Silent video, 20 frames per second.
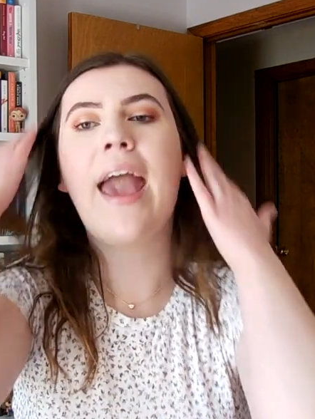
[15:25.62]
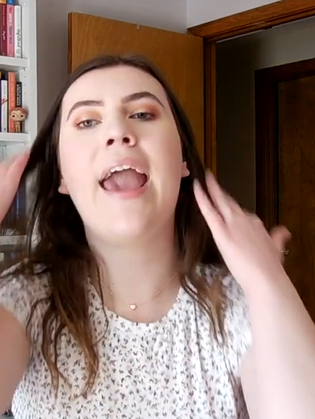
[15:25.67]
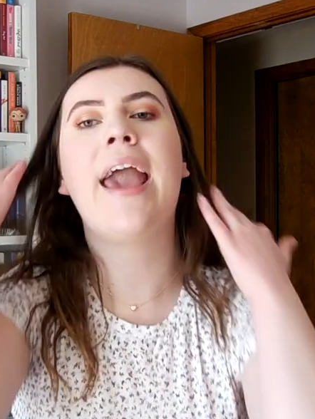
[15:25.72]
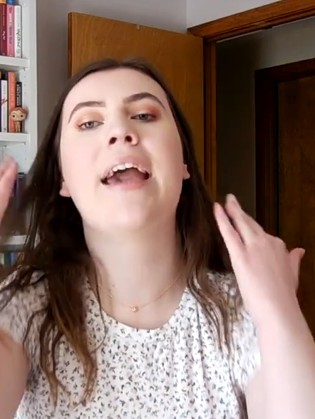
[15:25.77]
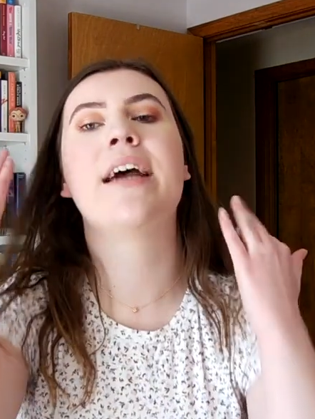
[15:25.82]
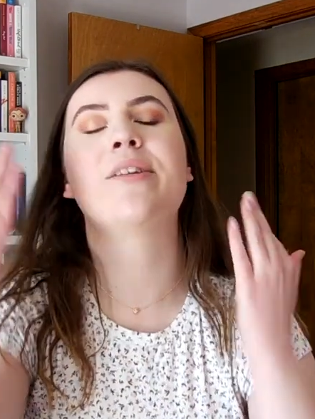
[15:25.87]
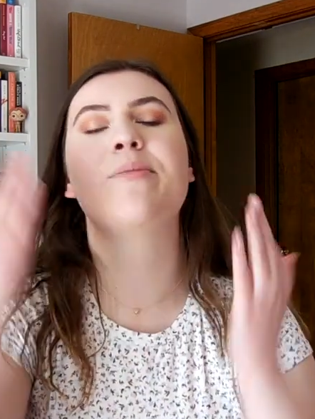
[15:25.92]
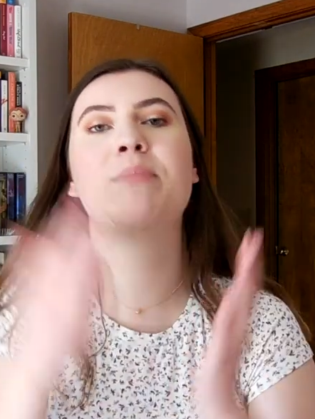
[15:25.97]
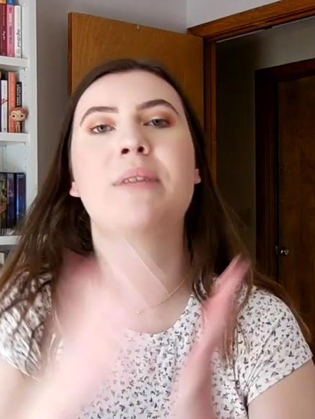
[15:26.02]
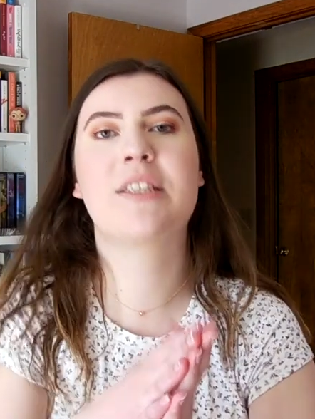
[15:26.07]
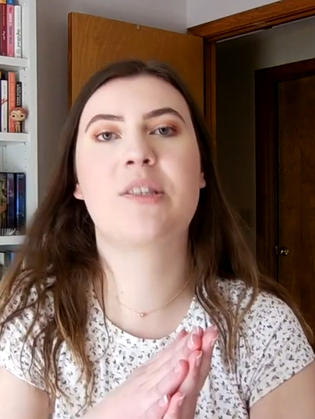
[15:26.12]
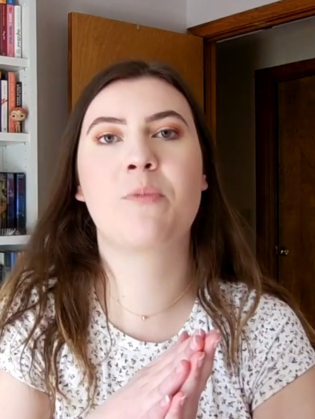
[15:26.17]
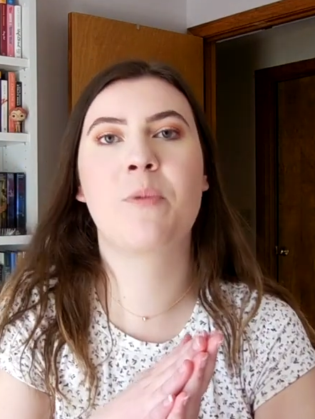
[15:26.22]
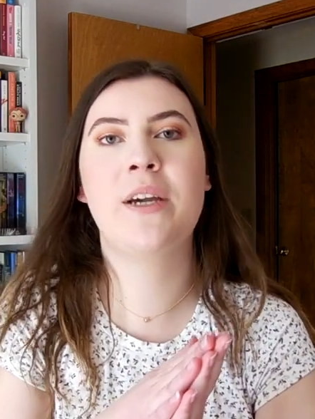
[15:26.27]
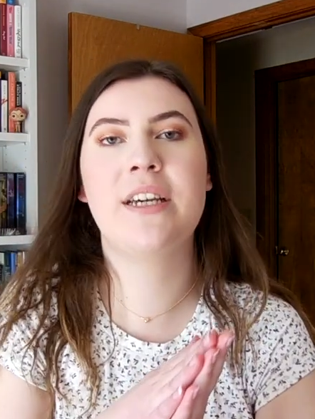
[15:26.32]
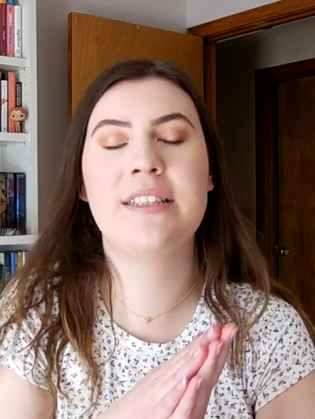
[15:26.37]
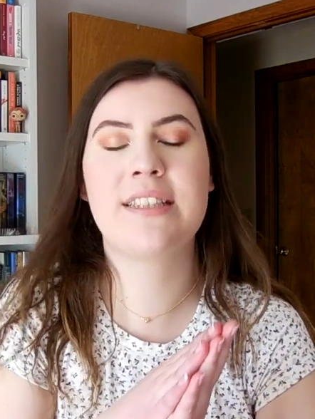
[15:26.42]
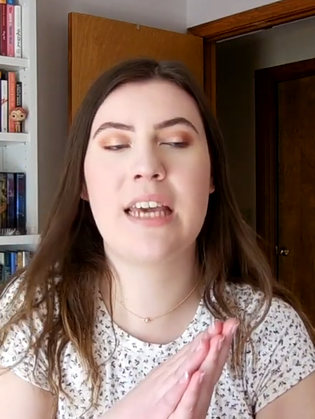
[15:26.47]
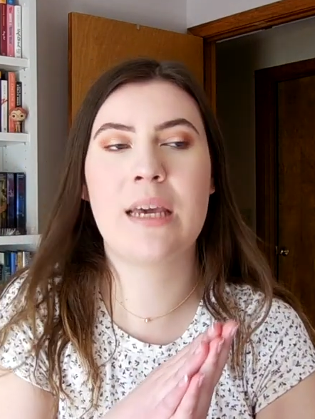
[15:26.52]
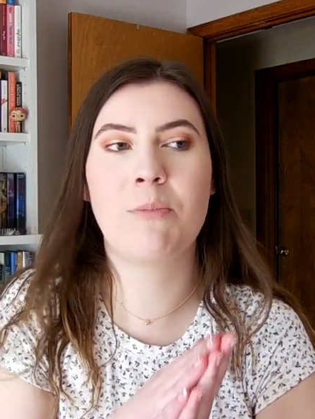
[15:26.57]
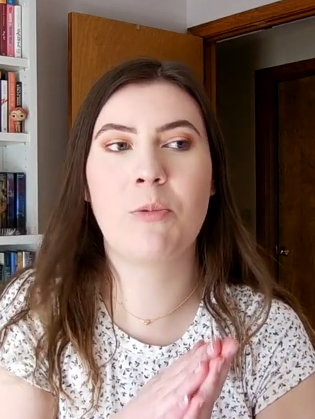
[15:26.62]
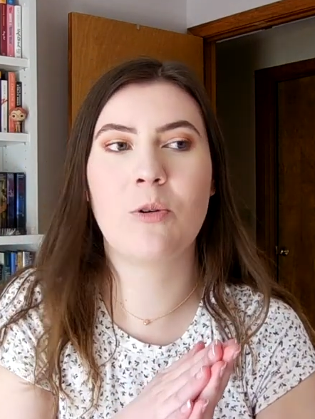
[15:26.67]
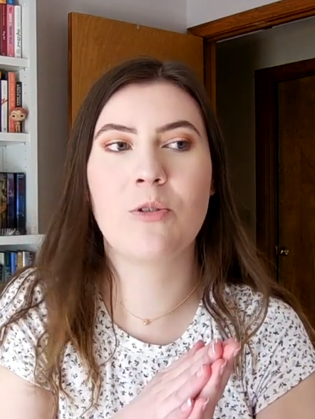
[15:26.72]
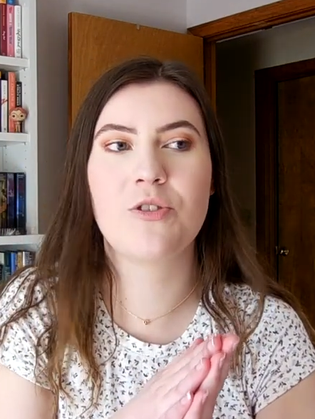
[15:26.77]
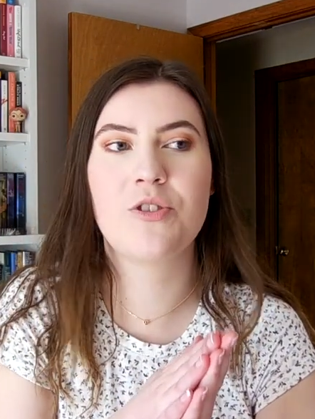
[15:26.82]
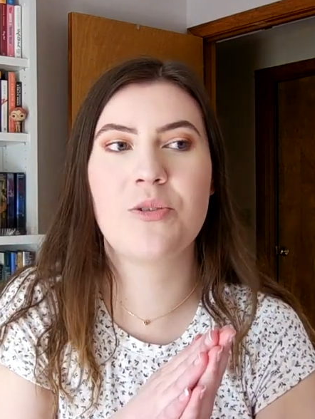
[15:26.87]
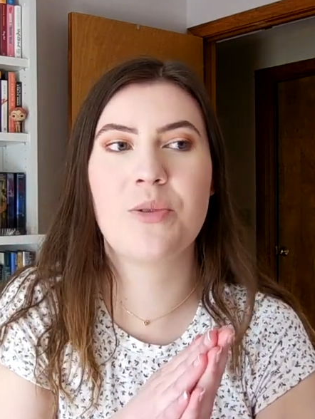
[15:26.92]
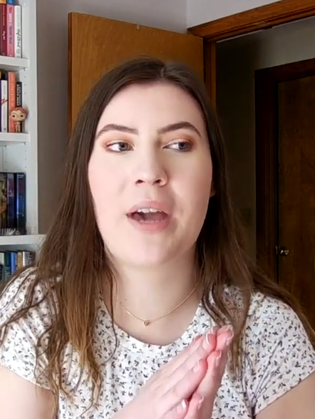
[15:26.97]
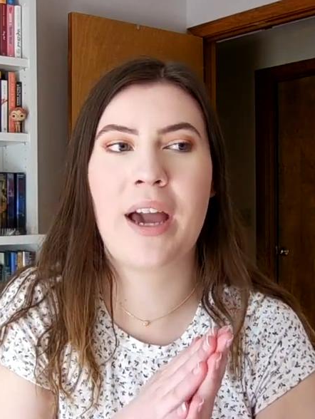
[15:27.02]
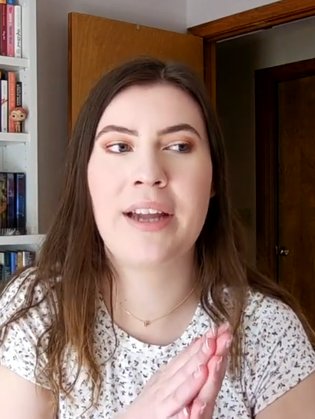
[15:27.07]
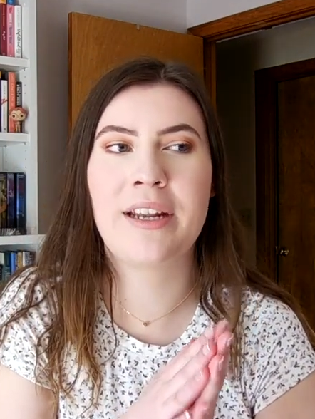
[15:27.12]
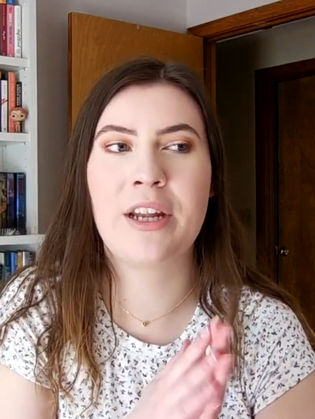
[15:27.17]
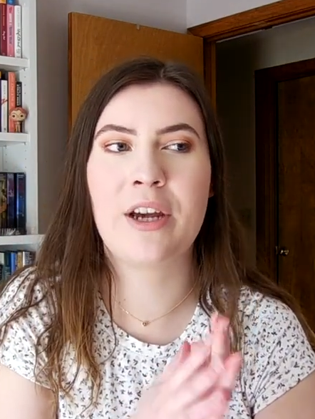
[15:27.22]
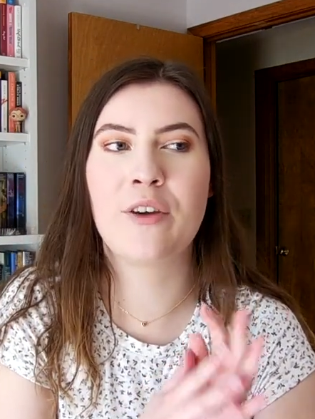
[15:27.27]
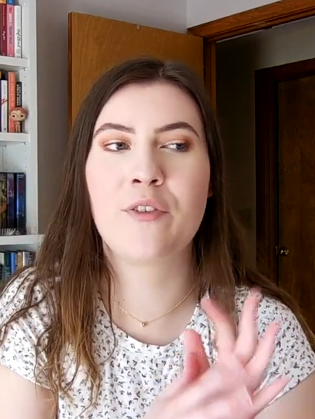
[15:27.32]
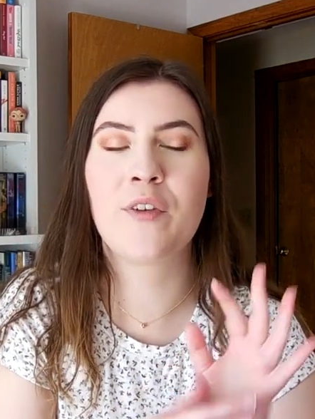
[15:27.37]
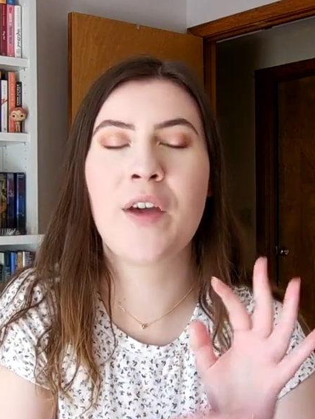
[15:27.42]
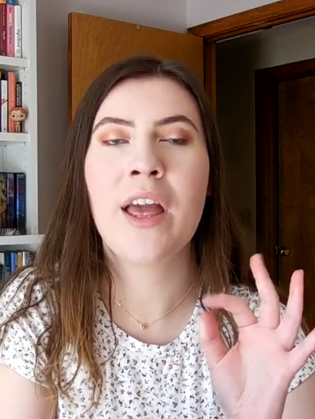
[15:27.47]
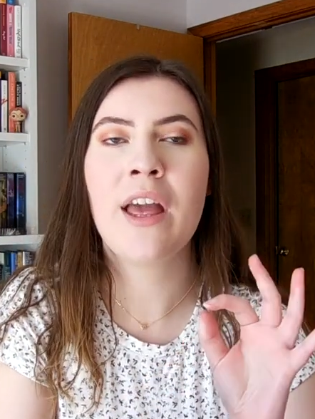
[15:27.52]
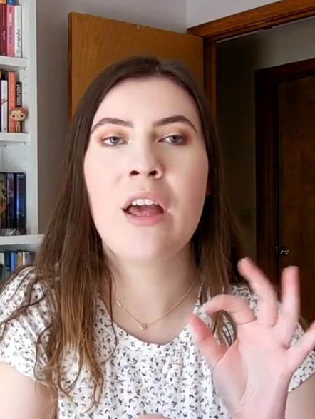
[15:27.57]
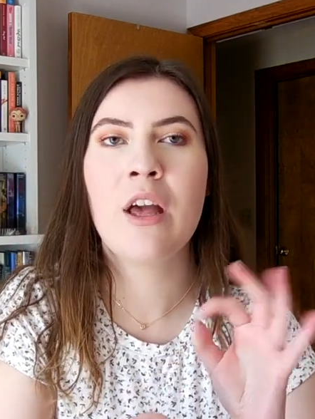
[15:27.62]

And Miss Witt is able to kind of